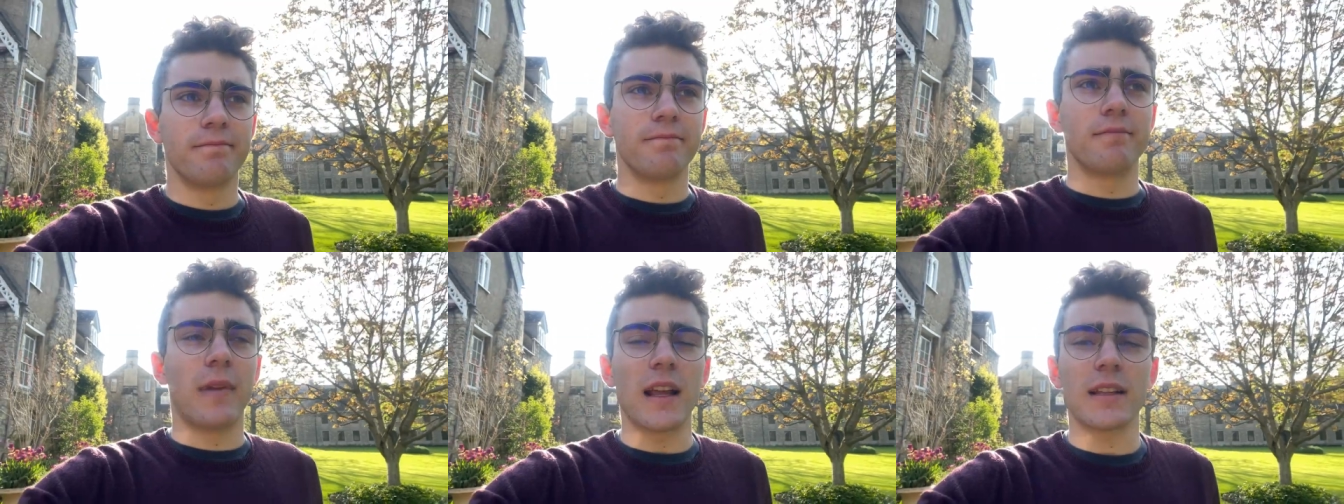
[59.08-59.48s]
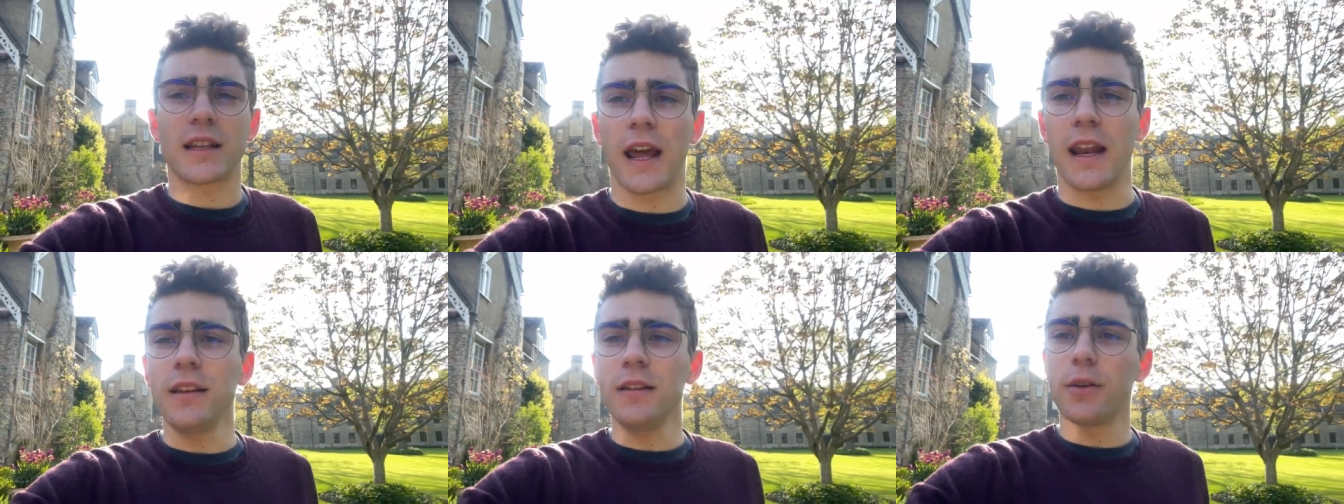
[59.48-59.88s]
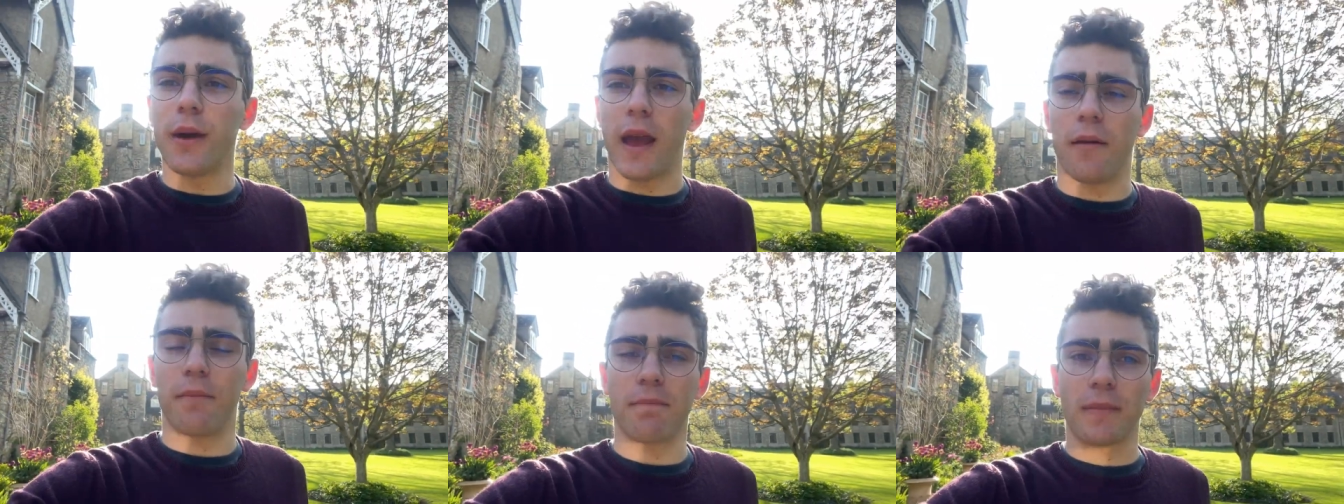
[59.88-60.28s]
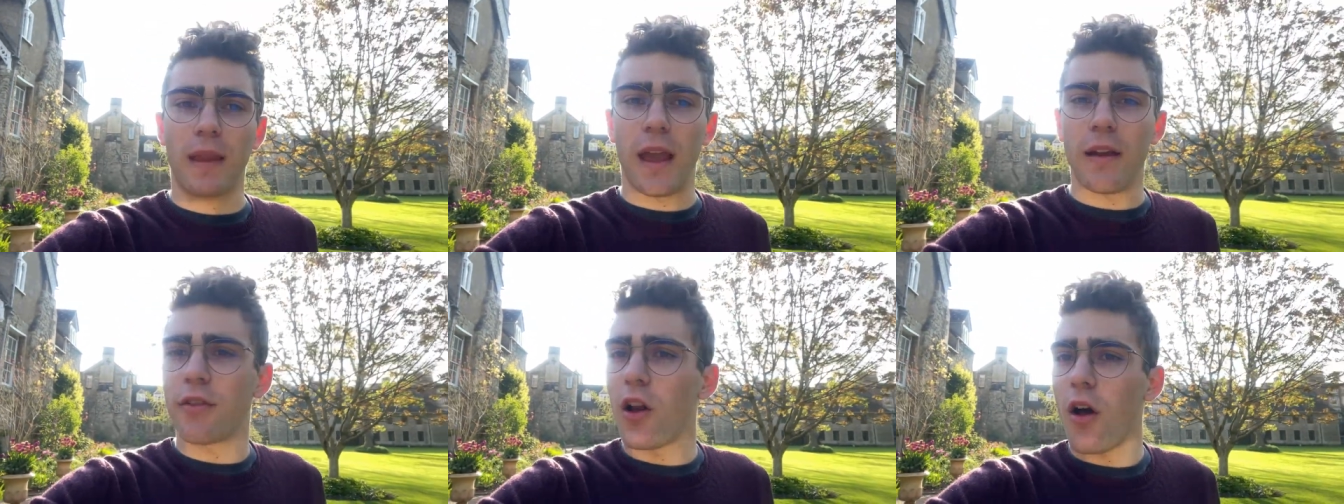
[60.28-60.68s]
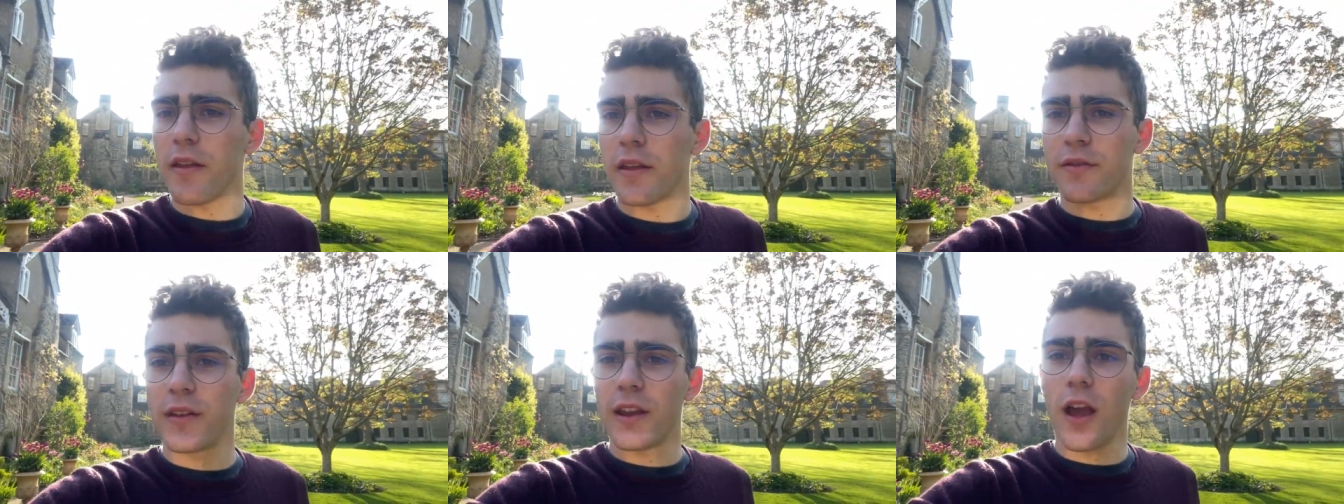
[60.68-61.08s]
let's get into it. If you like
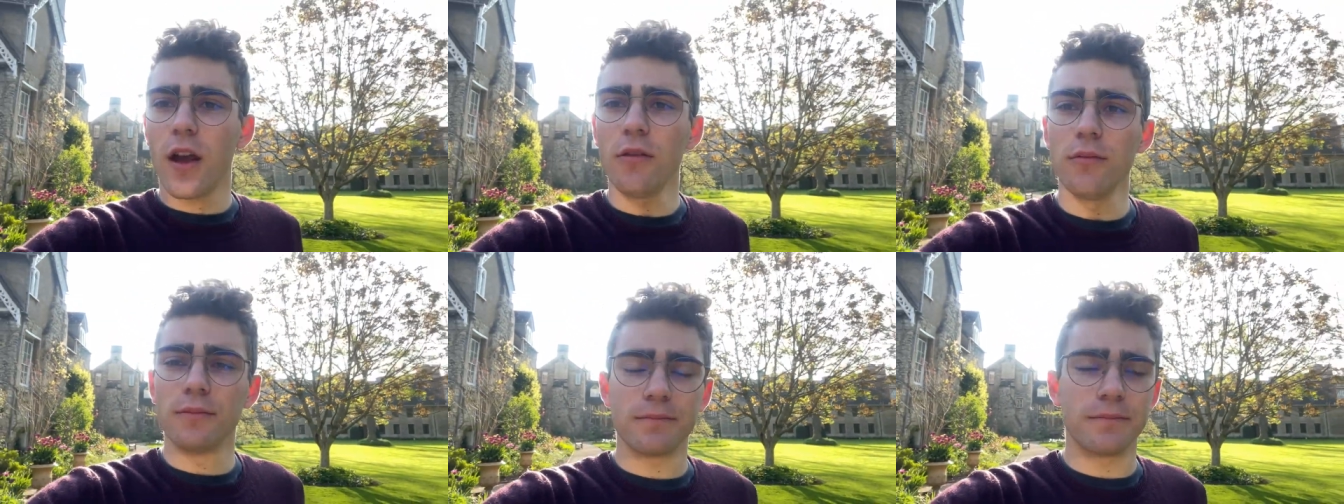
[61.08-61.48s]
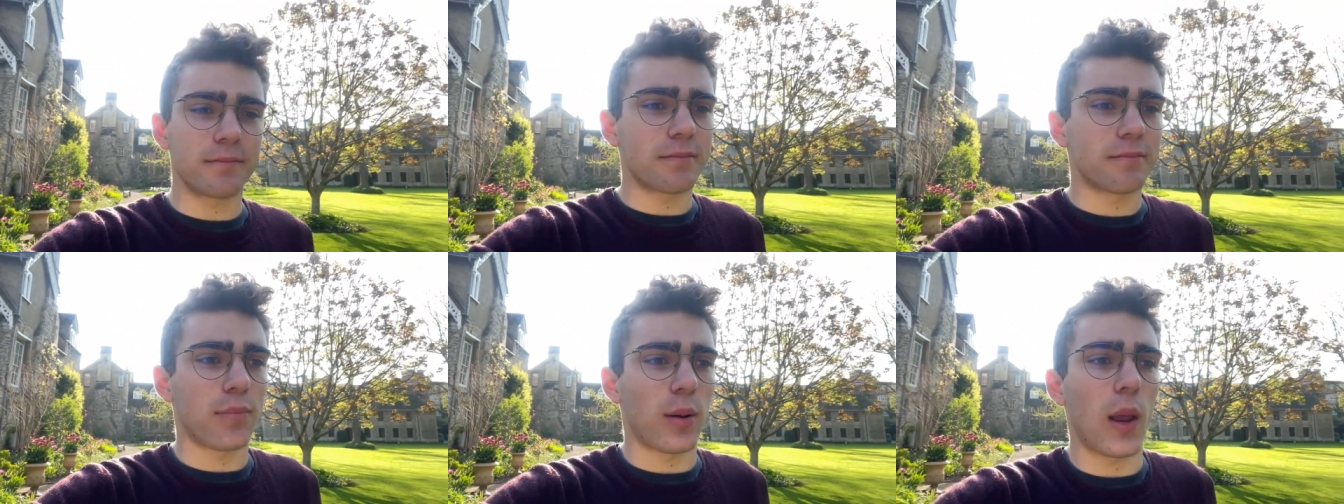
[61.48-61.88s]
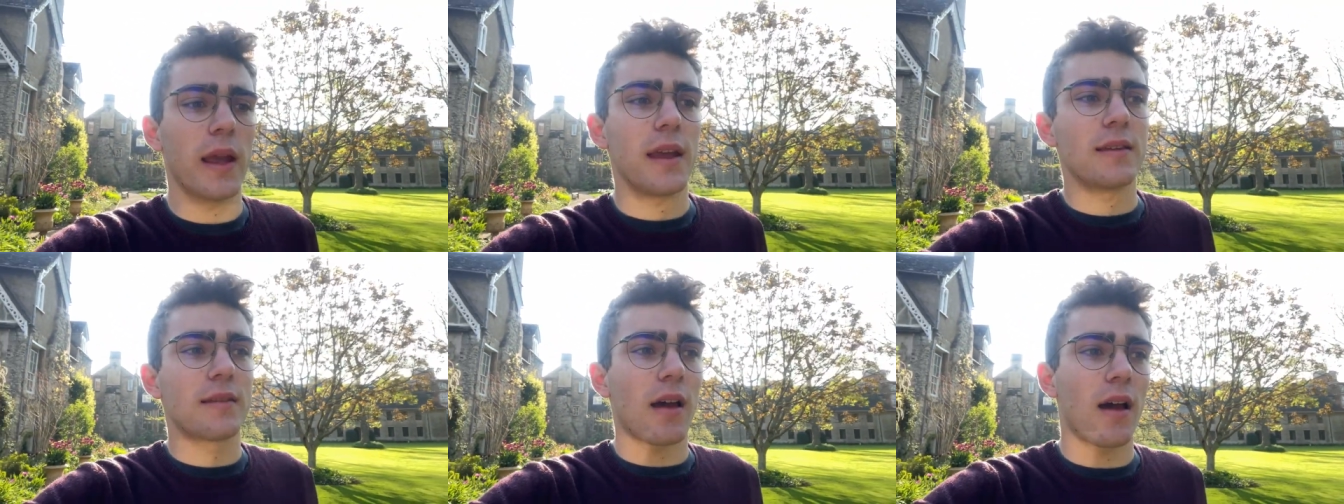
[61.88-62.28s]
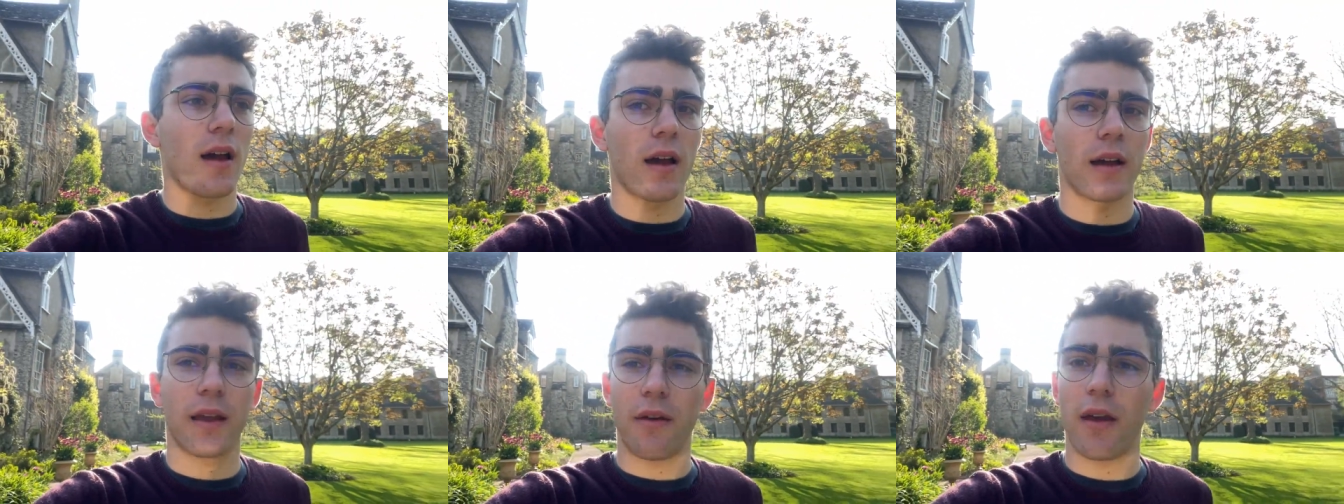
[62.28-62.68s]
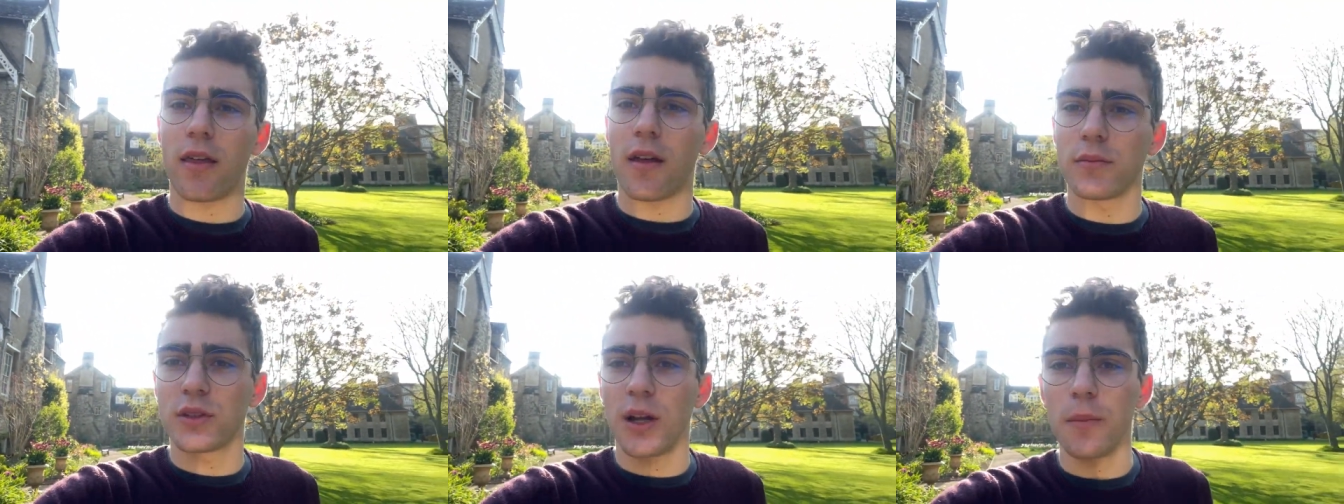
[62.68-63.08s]
this video, please give it a
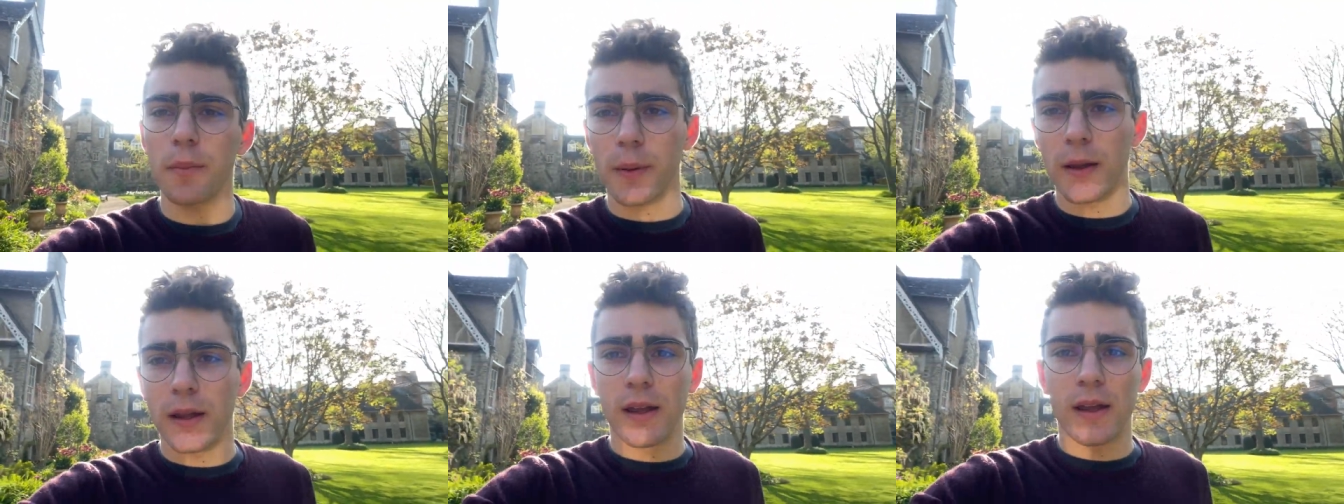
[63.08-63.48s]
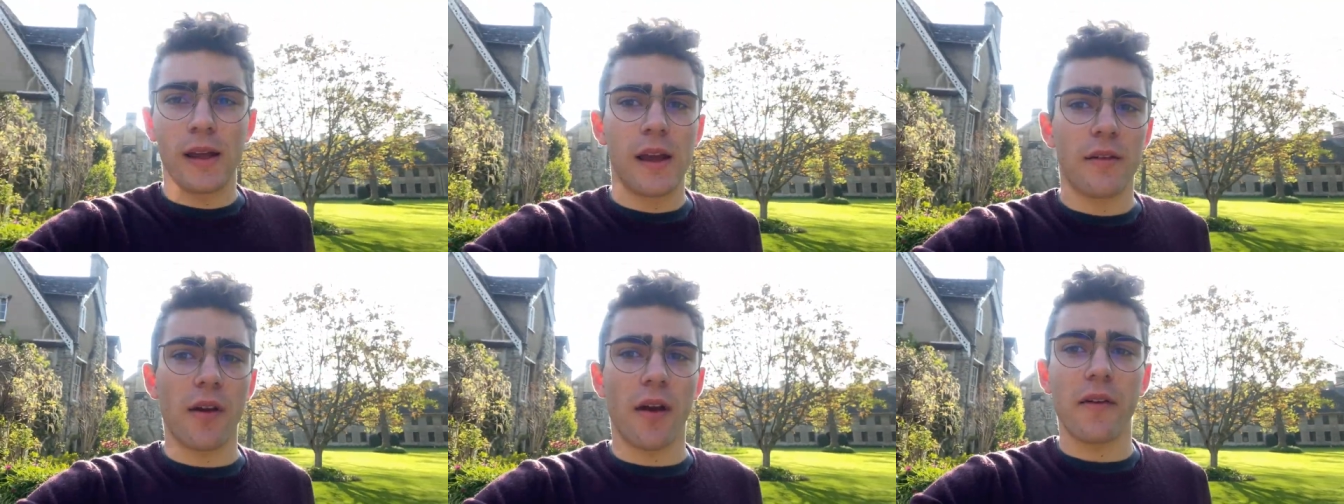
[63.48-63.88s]
thumbs up. If you have